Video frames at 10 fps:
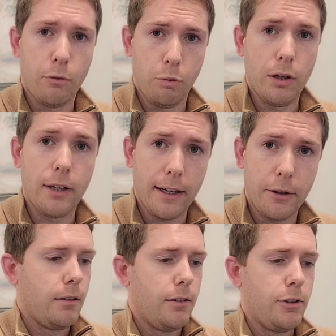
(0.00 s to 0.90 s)
will
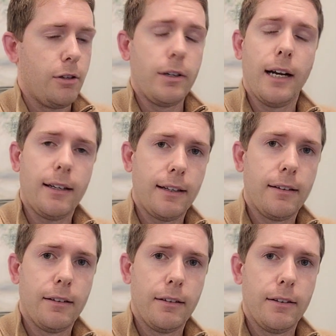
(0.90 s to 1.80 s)
help. So
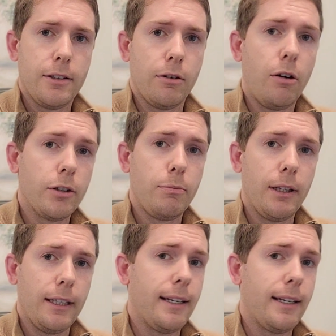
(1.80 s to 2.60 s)
ultimately